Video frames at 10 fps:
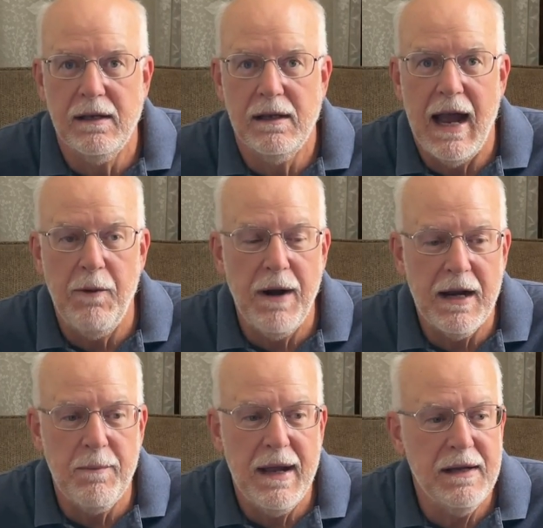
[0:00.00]
I
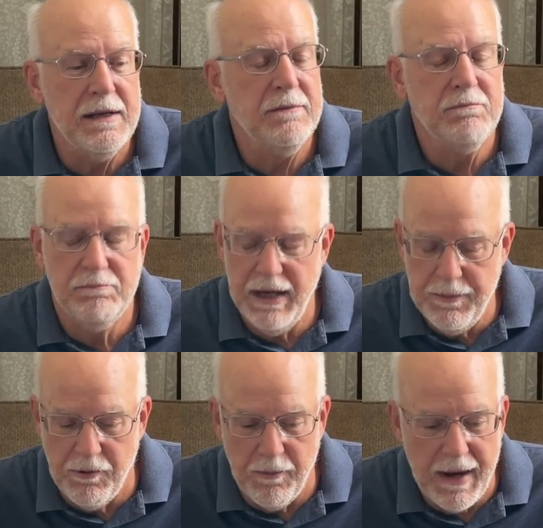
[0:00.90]
recommend it.
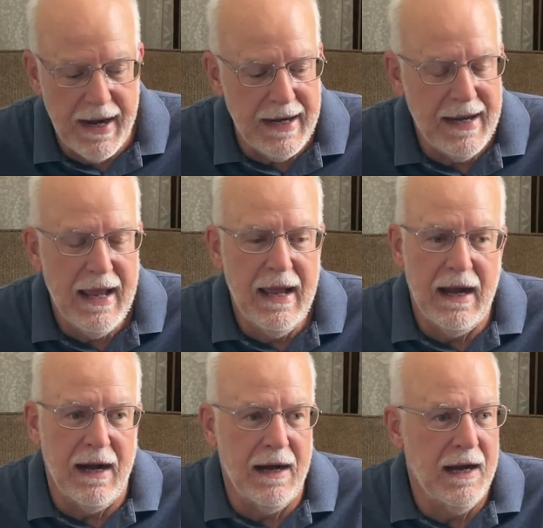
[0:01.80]
People will buy it.
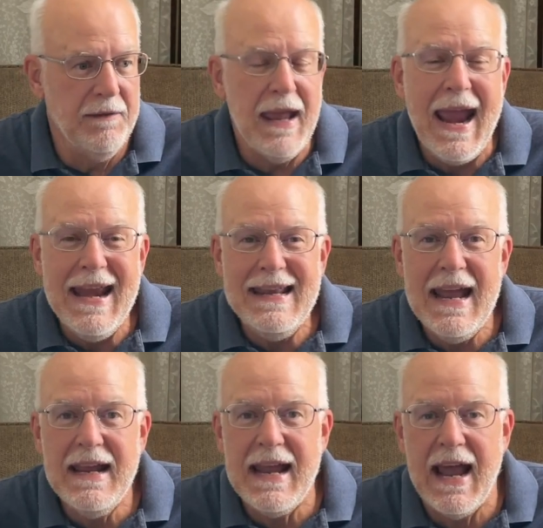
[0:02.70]
The
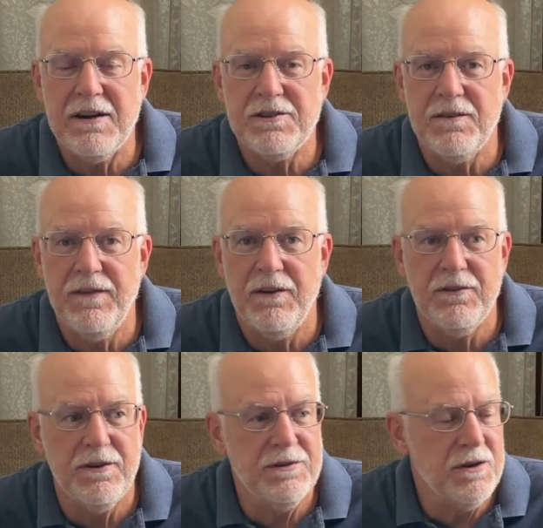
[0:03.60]
88 canister
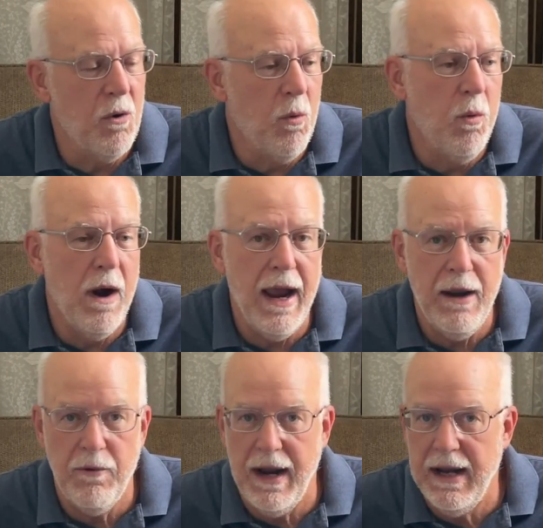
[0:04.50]
filters,
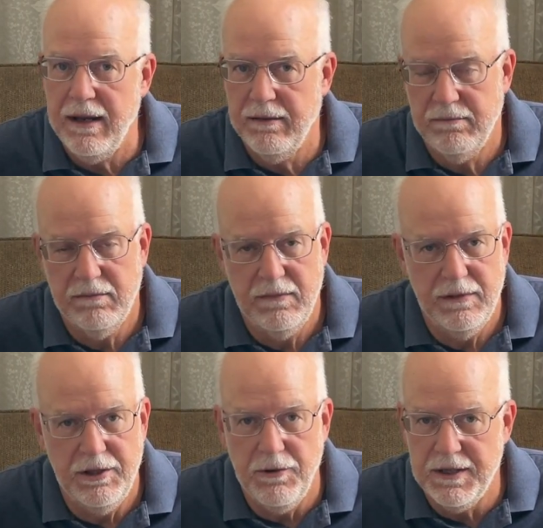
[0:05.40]
way
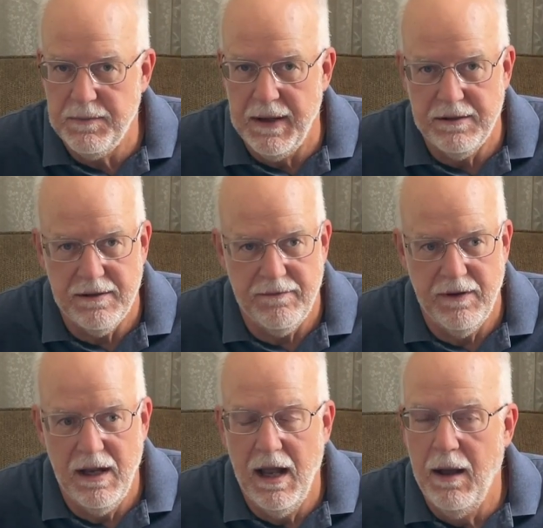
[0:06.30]
too expensive.
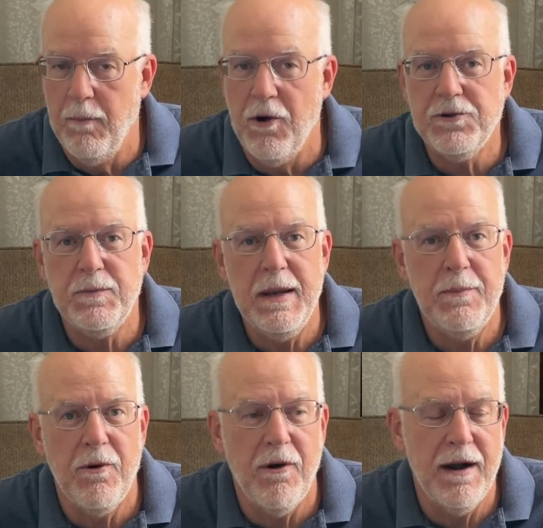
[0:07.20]
Most
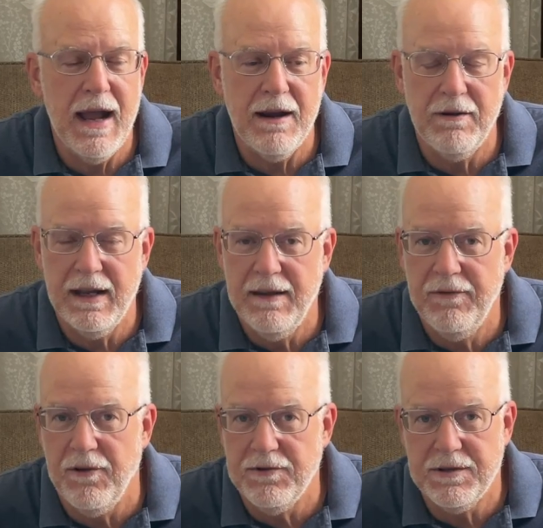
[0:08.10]
people are not going to give
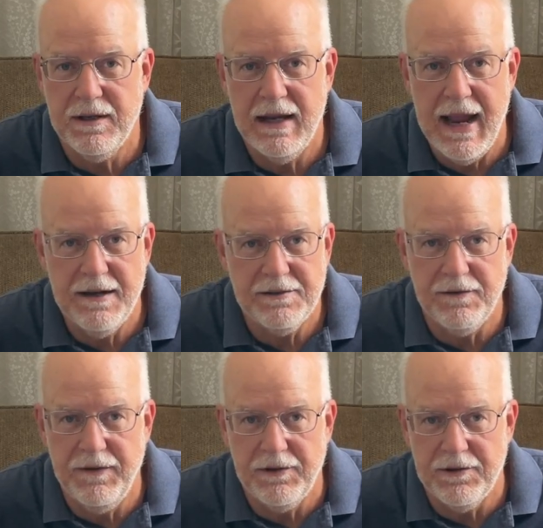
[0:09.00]
those canister
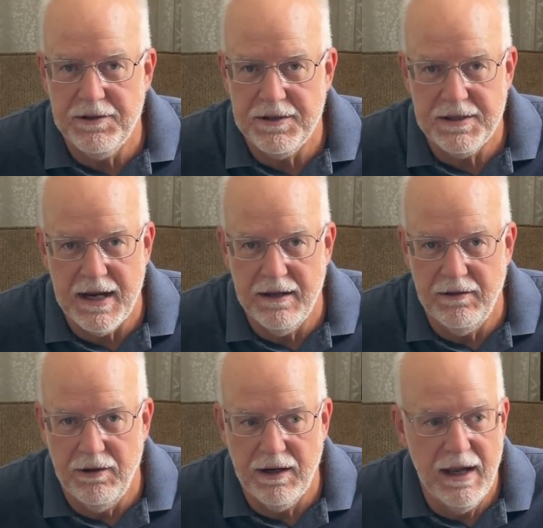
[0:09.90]
filters a second
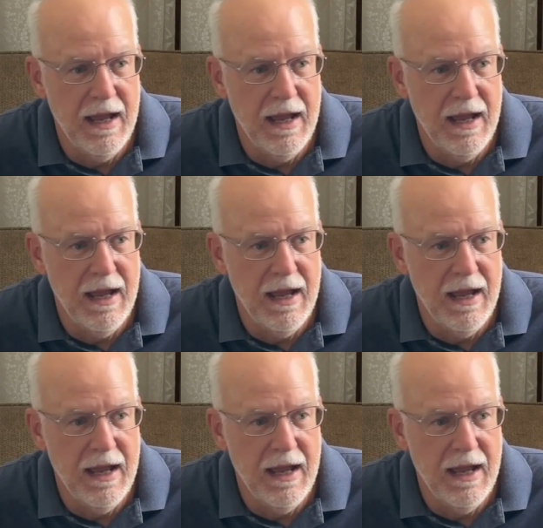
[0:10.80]
look.